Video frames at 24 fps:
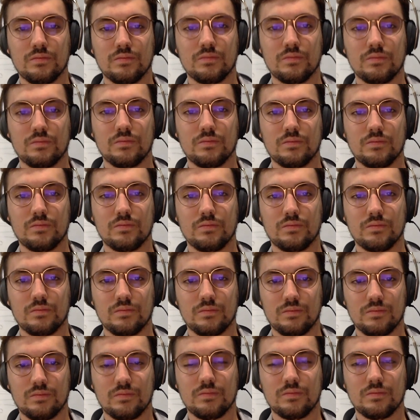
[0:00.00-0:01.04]

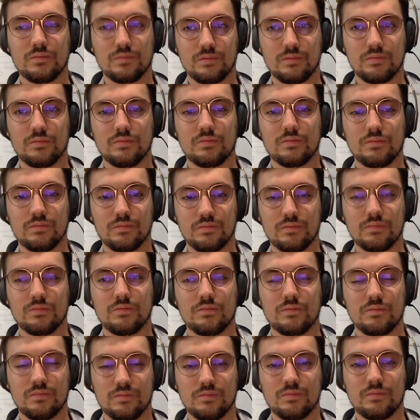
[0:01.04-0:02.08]

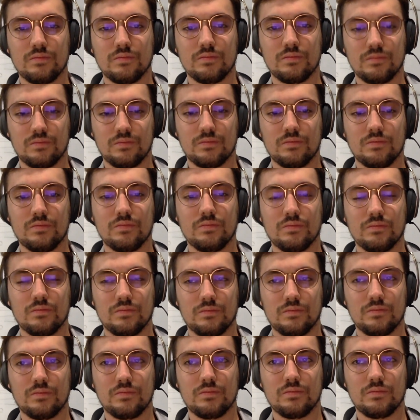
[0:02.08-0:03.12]

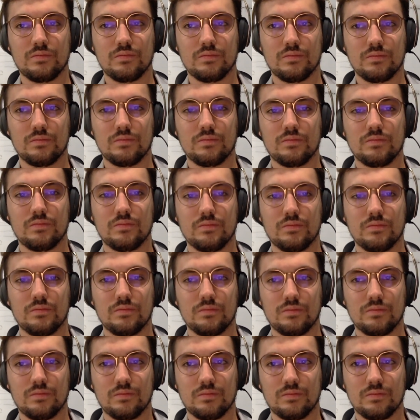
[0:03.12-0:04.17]

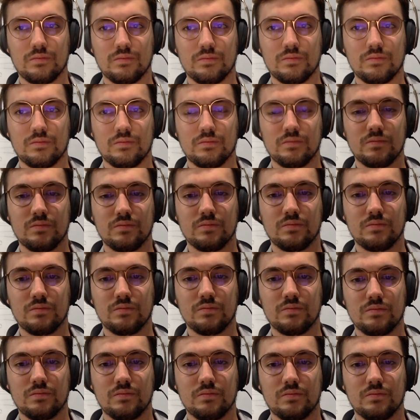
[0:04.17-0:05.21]

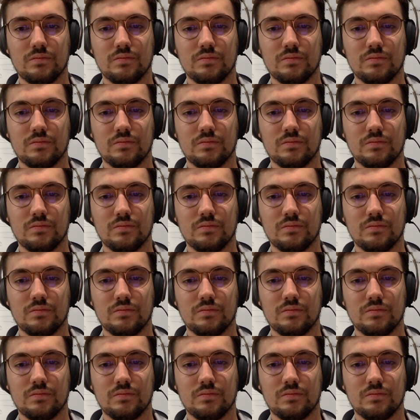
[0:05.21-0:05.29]
No words are spoken by the person on screen.